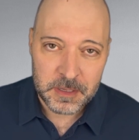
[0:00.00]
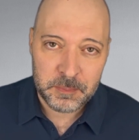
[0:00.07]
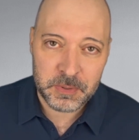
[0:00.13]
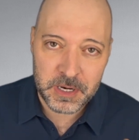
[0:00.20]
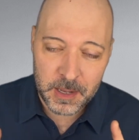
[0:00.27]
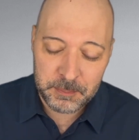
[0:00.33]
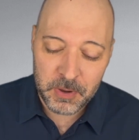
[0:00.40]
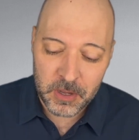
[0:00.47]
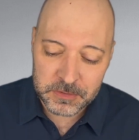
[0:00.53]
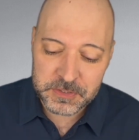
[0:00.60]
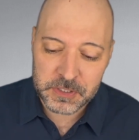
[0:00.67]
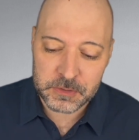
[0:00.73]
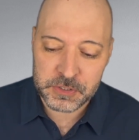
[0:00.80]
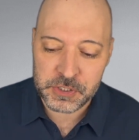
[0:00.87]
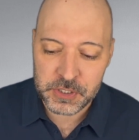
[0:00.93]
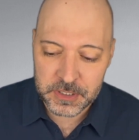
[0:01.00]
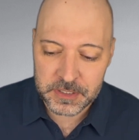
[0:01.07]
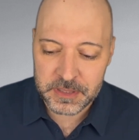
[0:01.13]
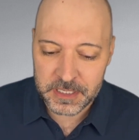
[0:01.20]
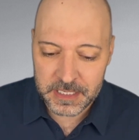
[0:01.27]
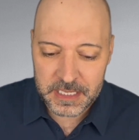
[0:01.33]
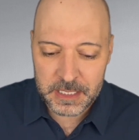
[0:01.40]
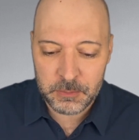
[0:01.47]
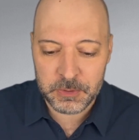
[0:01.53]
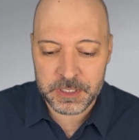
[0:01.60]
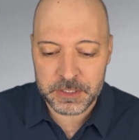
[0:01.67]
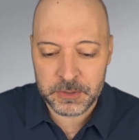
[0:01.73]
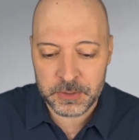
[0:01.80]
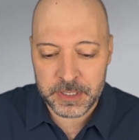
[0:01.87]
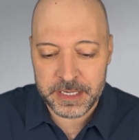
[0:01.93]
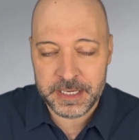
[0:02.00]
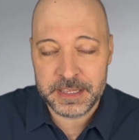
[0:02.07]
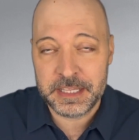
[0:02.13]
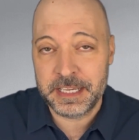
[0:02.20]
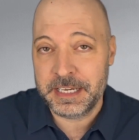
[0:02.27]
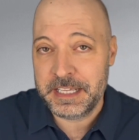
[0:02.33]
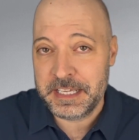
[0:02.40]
but I'm also sure that he would agree that